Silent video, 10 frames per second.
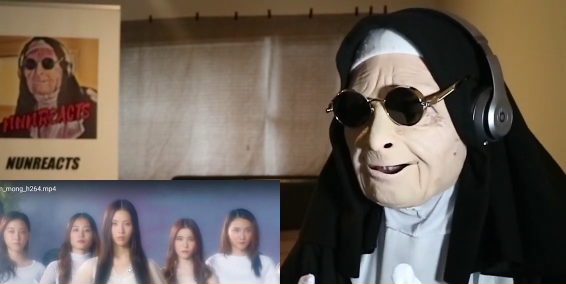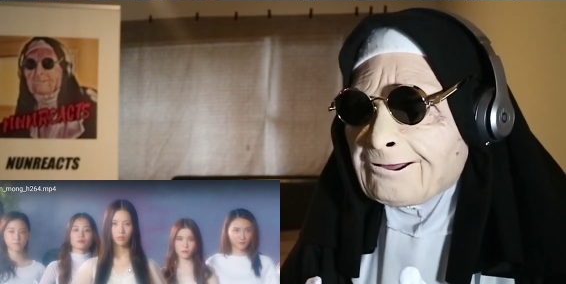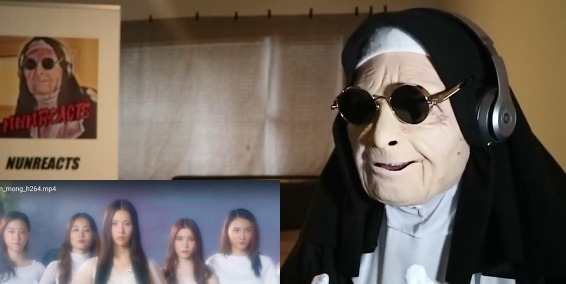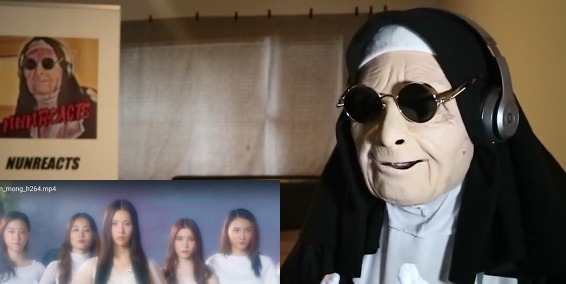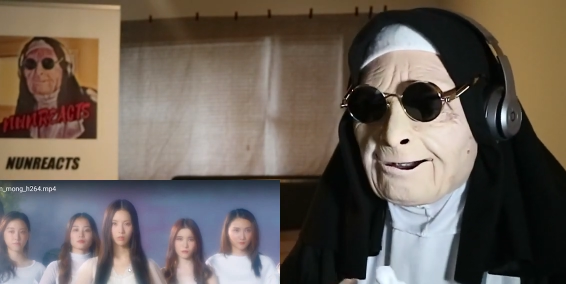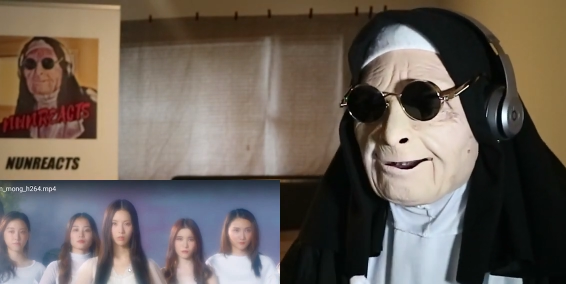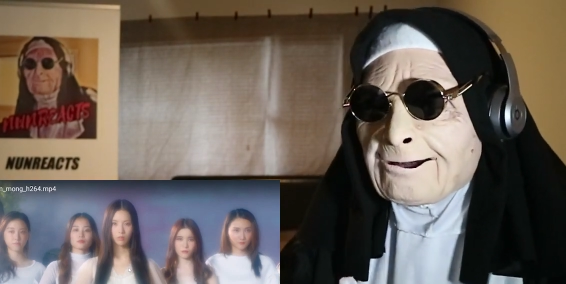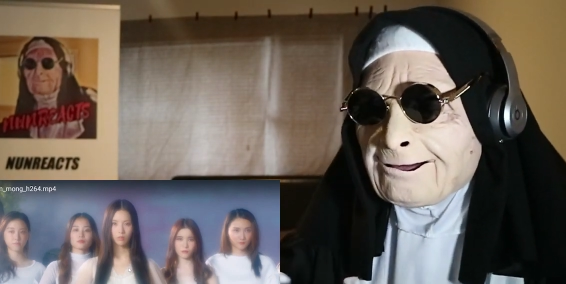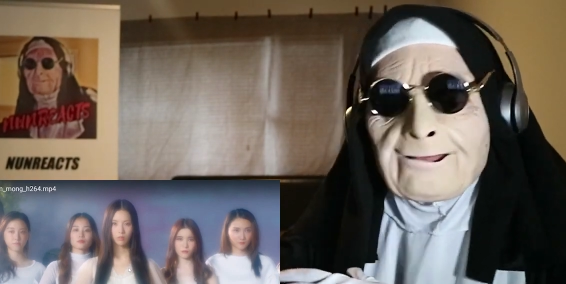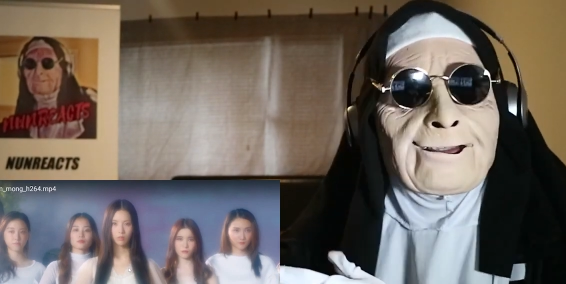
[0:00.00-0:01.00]
Speaker 1: you know what I'm saying, and
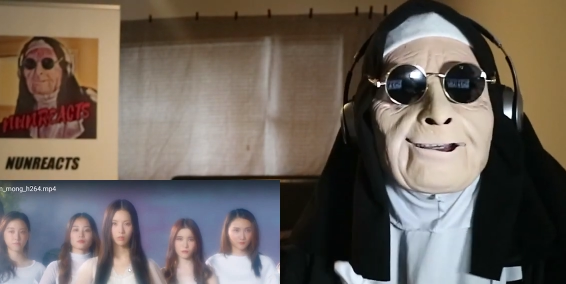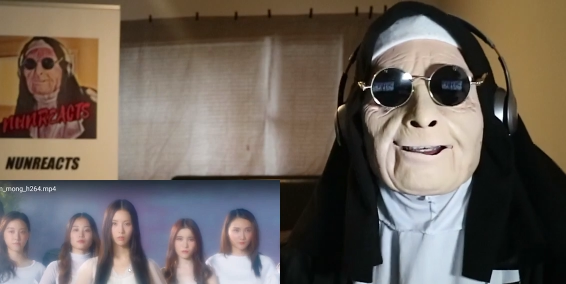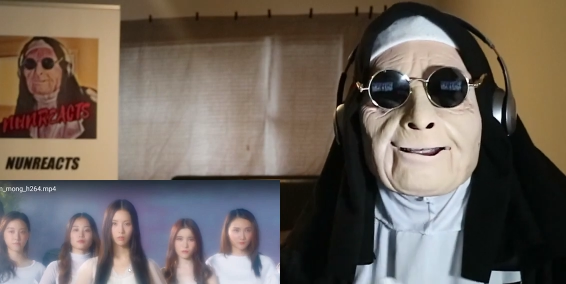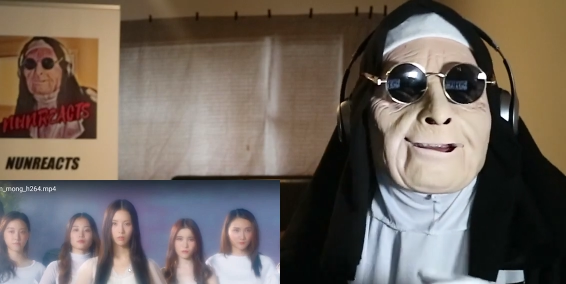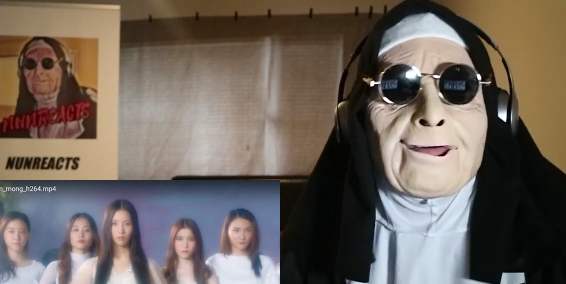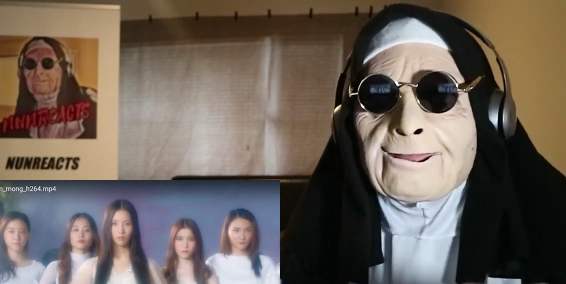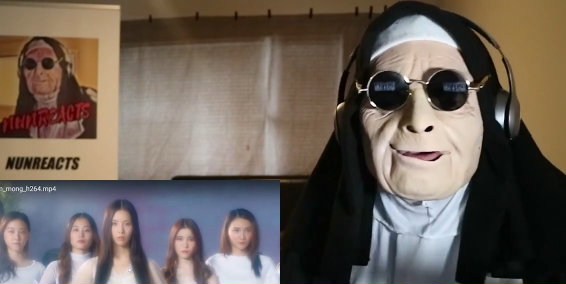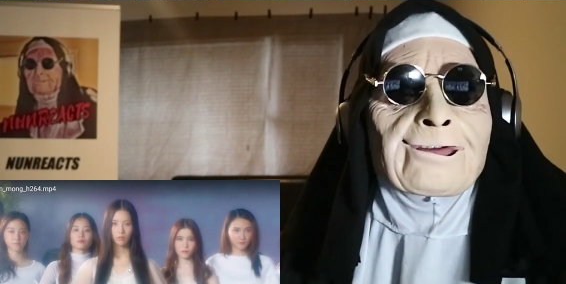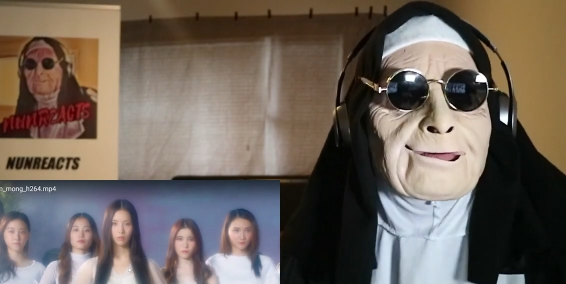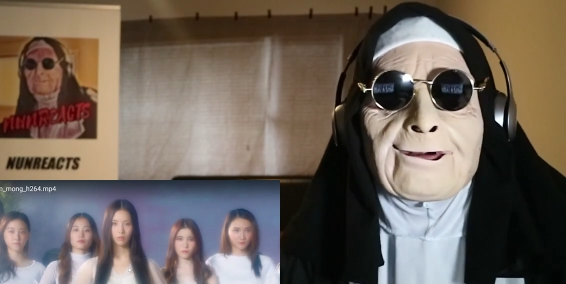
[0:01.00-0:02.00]
like, you know what I'm saying, just like the
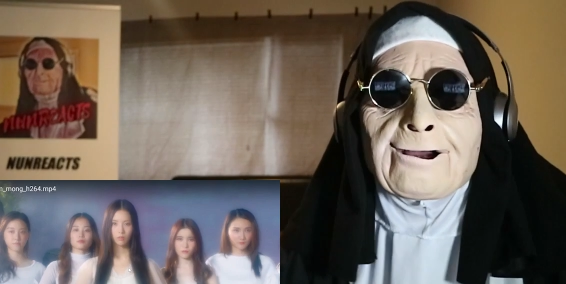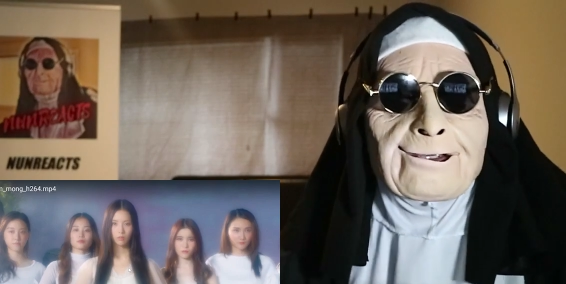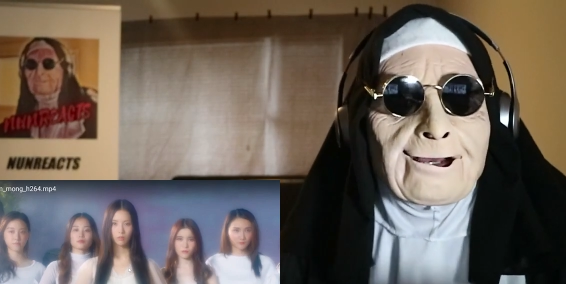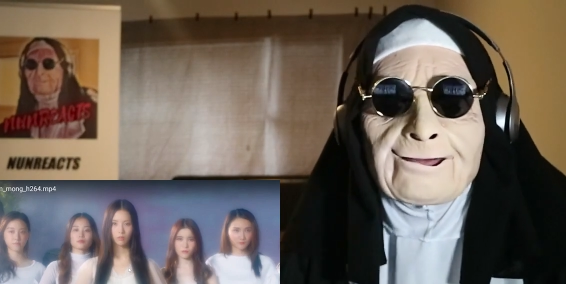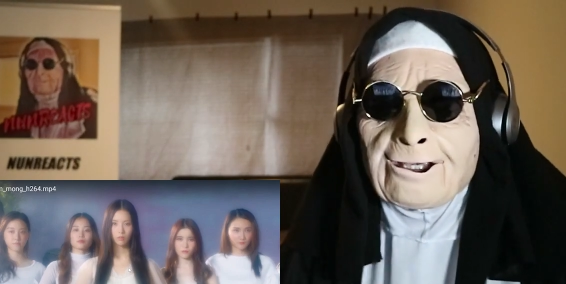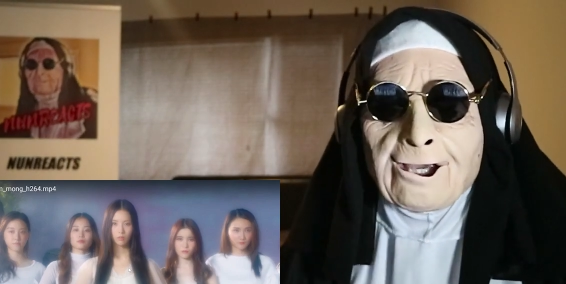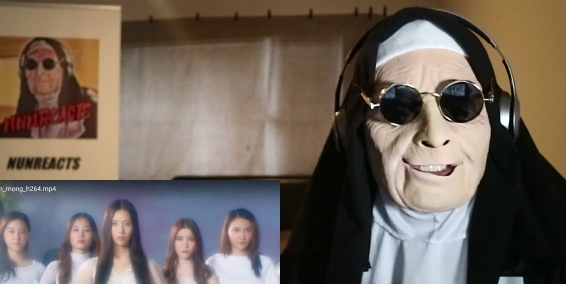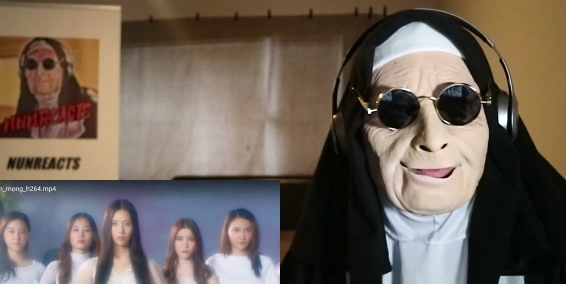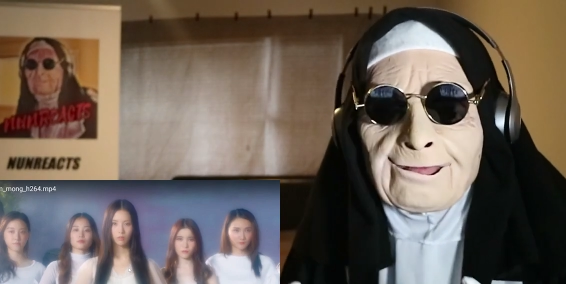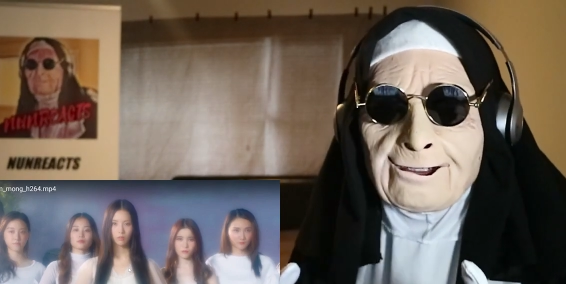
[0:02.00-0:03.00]
views around, you know what I'm saying,
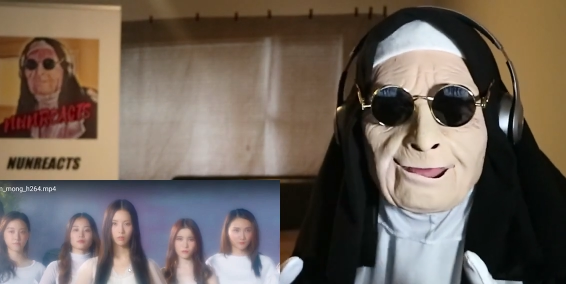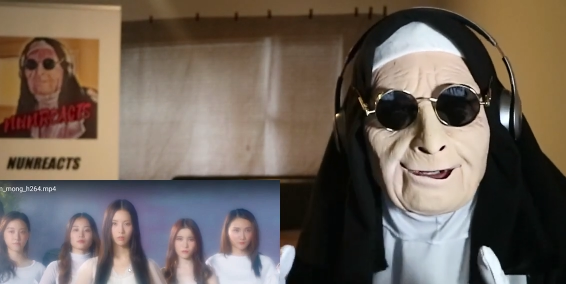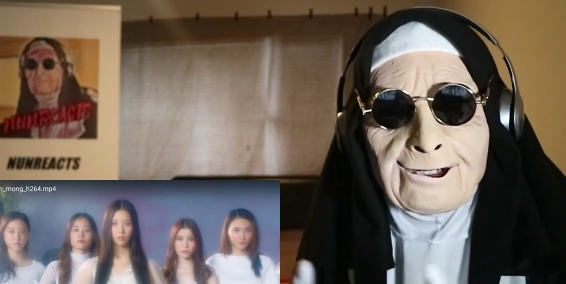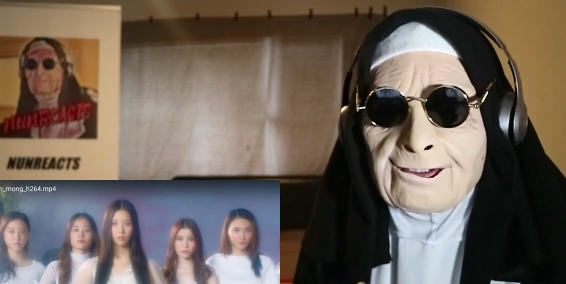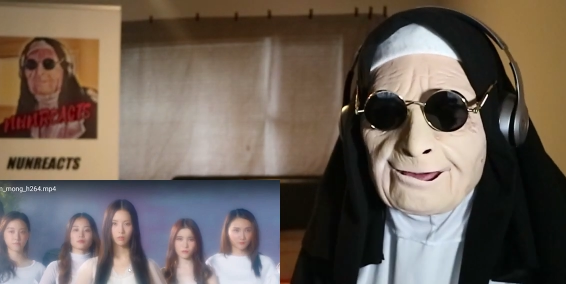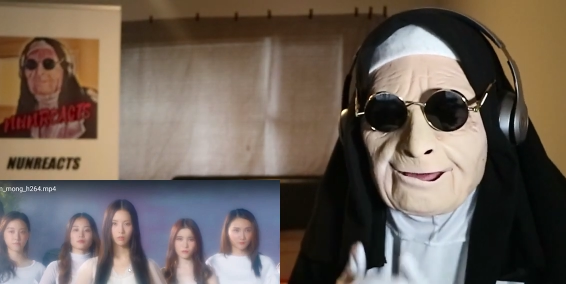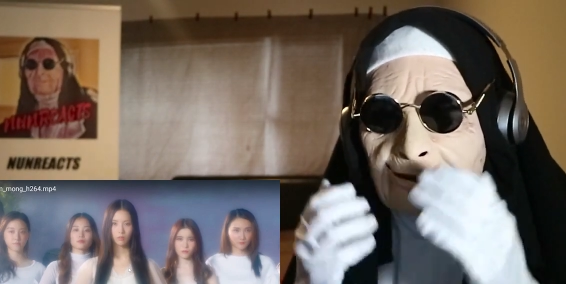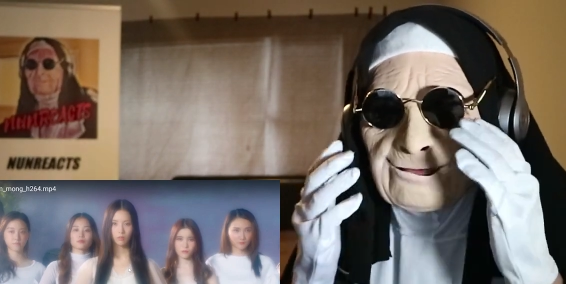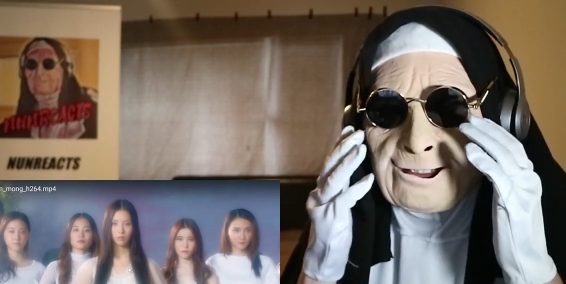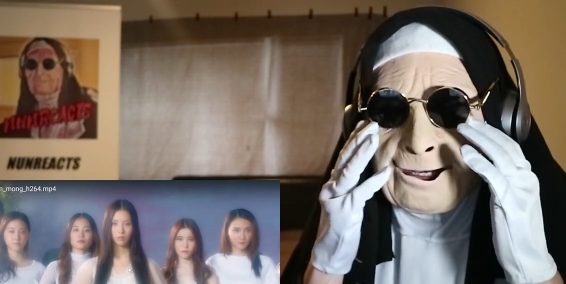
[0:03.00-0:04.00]
Asian women and whatnot, so you
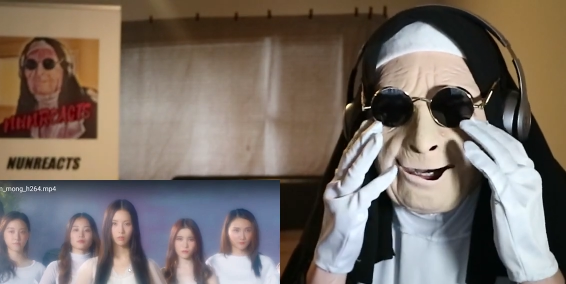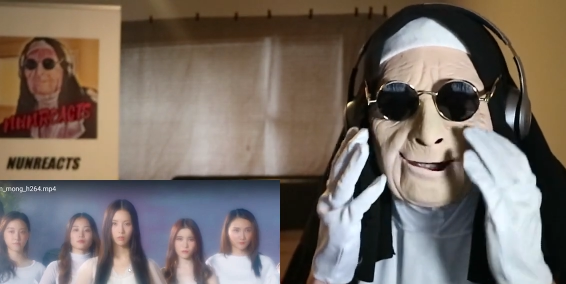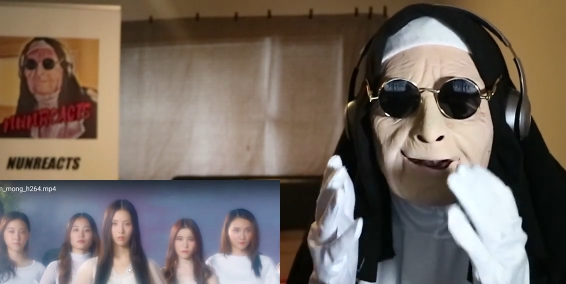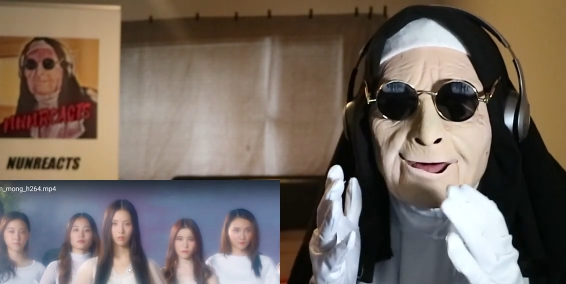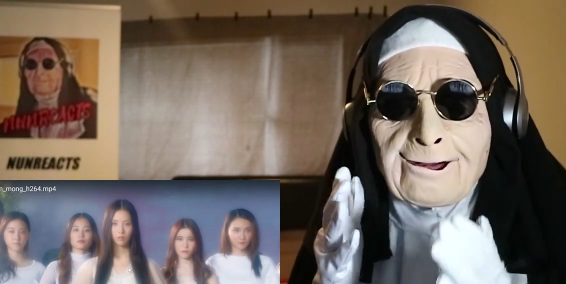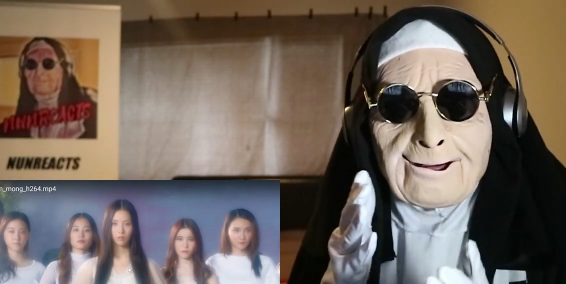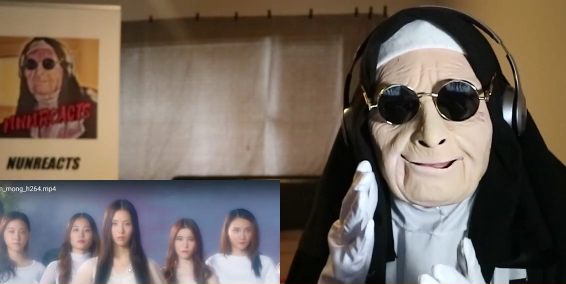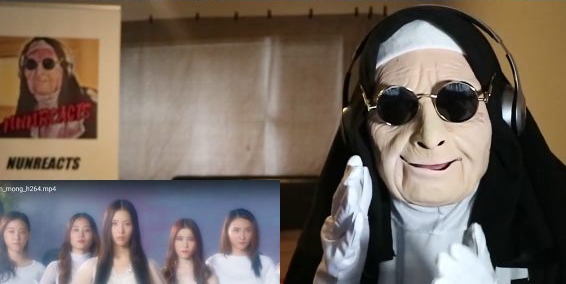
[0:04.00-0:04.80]
know what I'm saying, I know